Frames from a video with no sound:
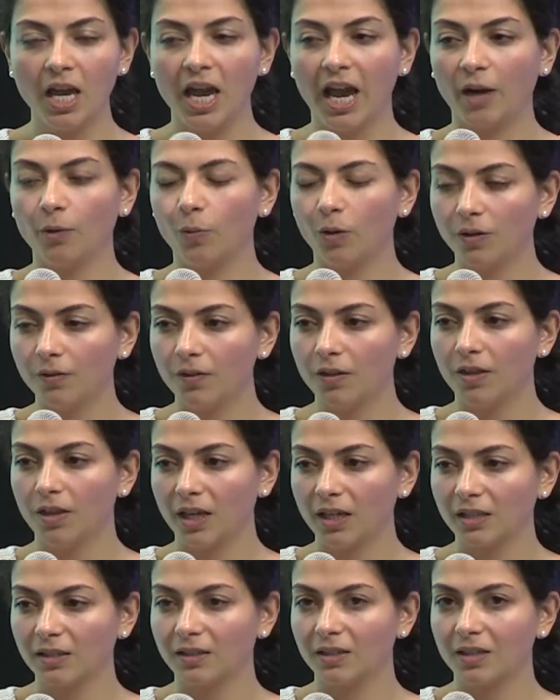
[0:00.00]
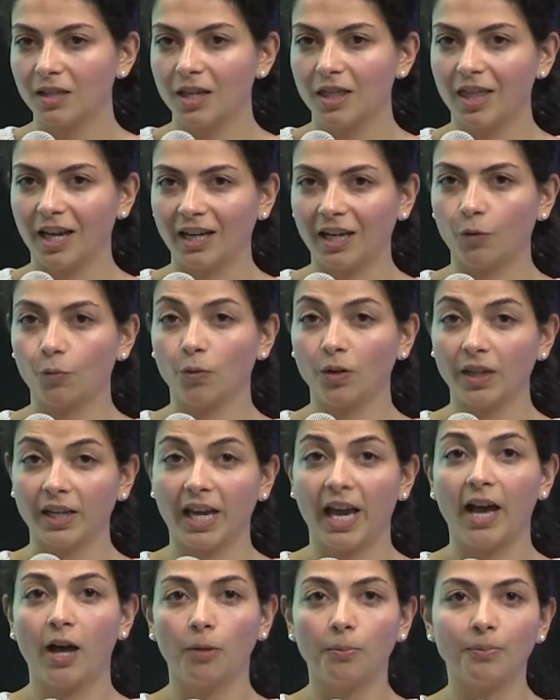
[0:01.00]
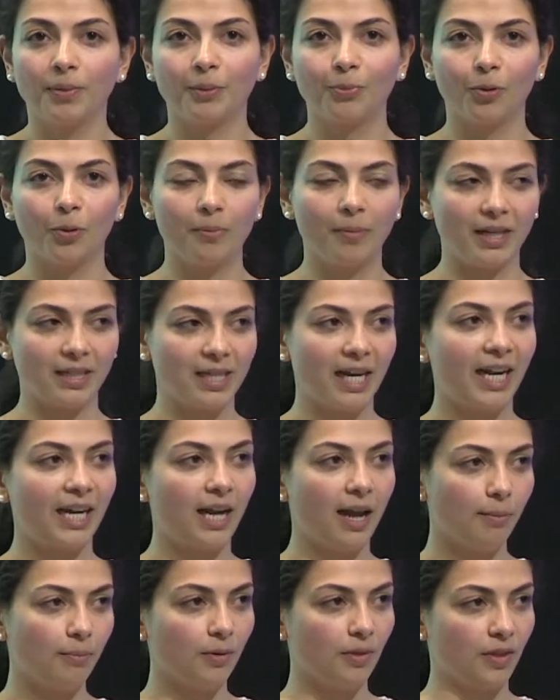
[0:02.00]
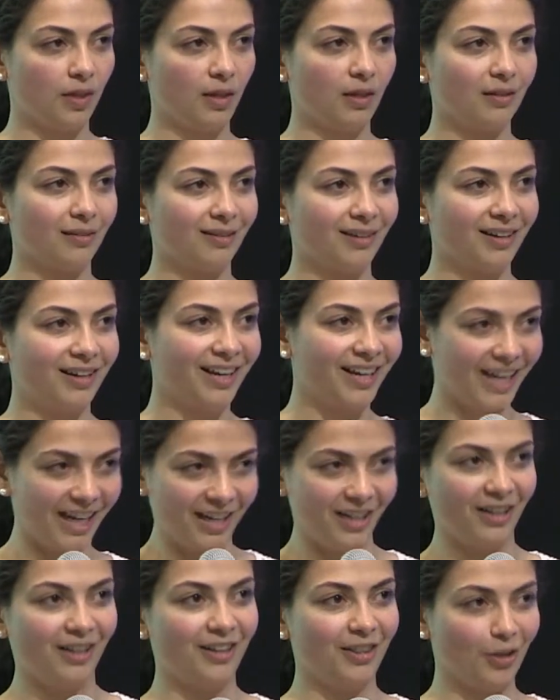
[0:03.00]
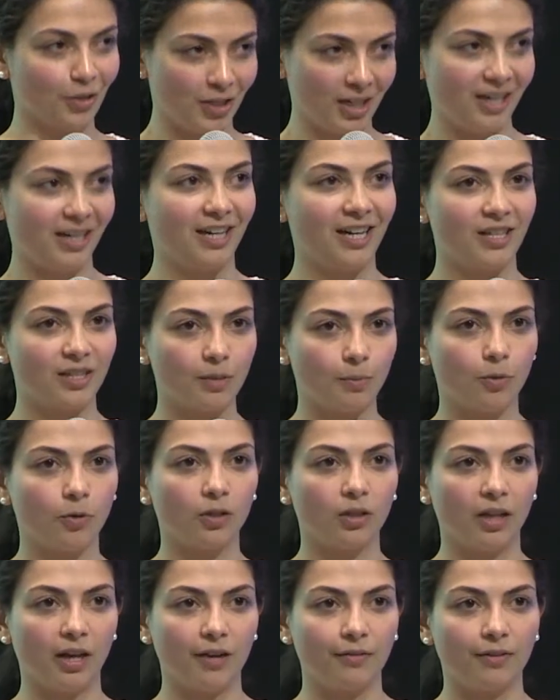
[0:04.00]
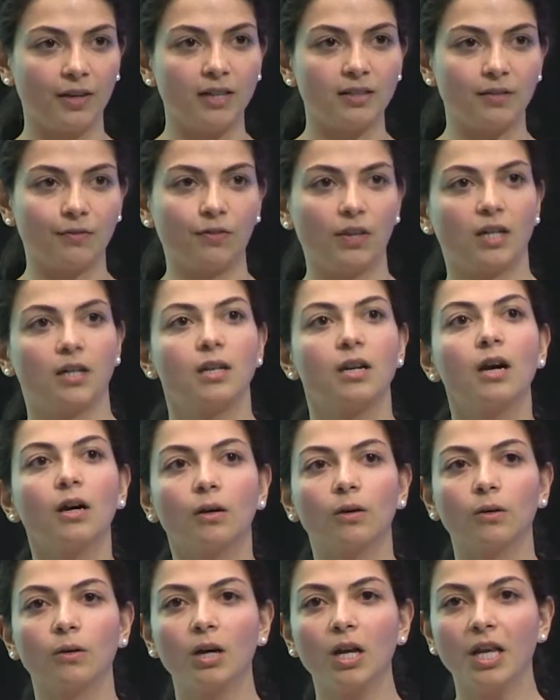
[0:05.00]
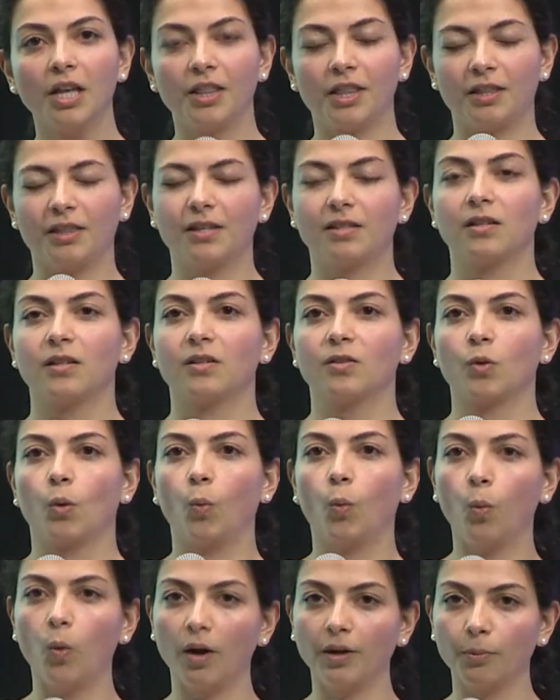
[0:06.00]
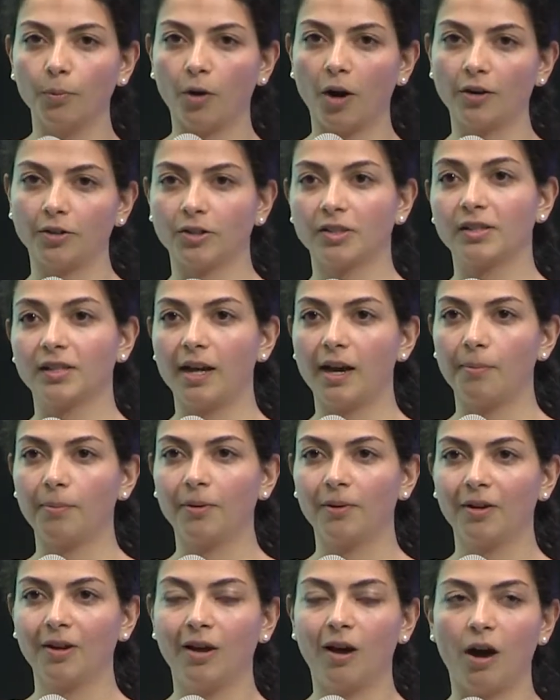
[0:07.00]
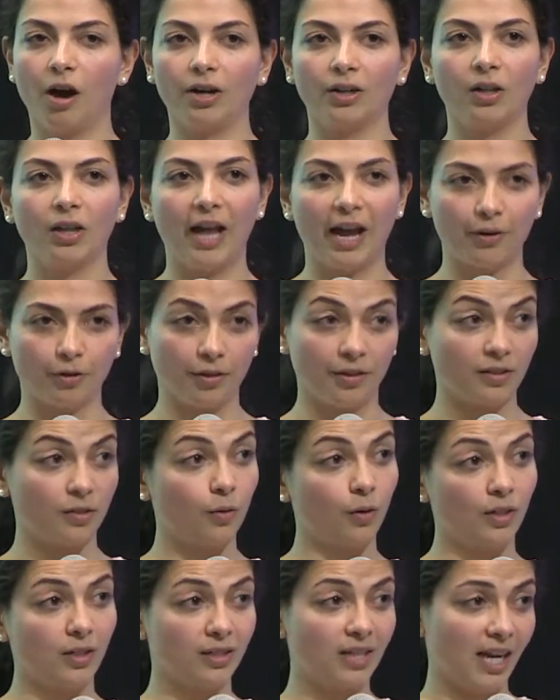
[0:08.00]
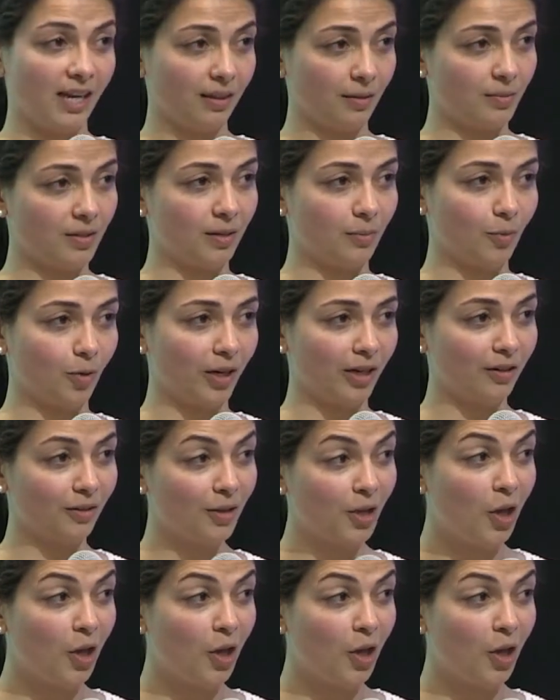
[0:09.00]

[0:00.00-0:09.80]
And one of the things that can really help people maintain empathy in their day-to-day support life is if they know that this is one broader step on a ladder that's going to take them somewhere.